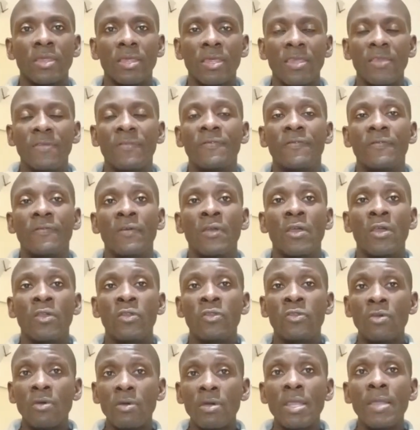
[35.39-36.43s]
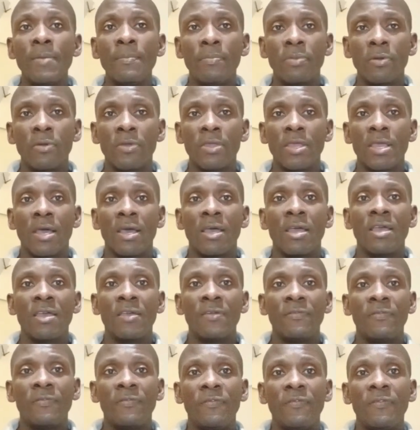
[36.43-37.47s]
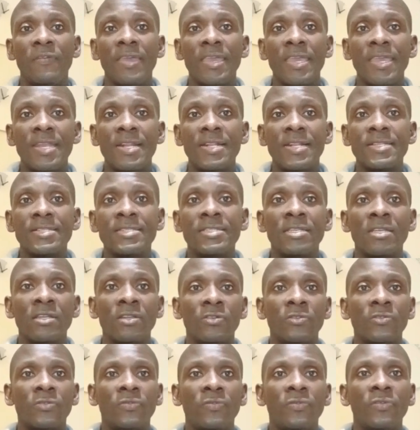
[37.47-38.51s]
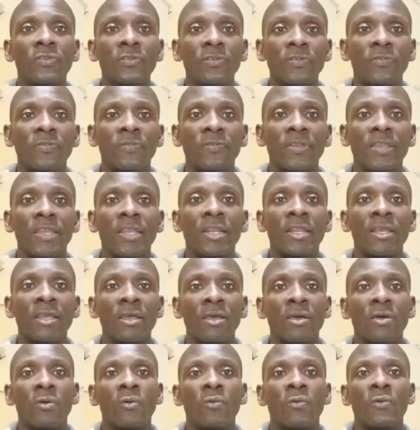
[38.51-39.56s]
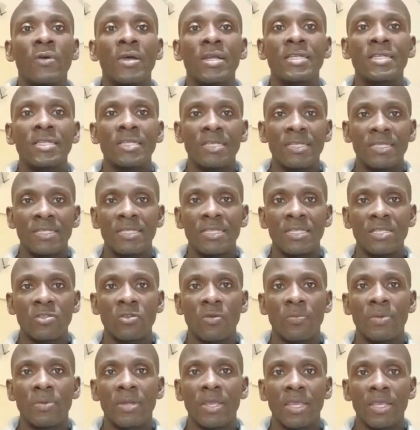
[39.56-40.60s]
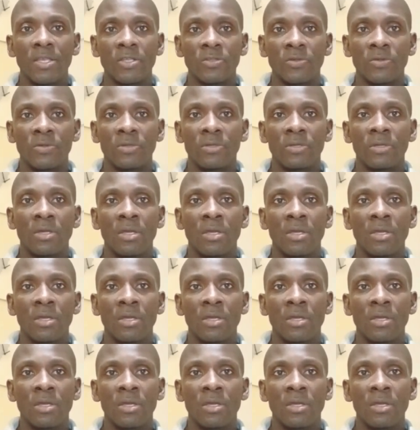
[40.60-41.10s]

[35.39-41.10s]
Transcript: if your employer fails to fulfill what is his obligation?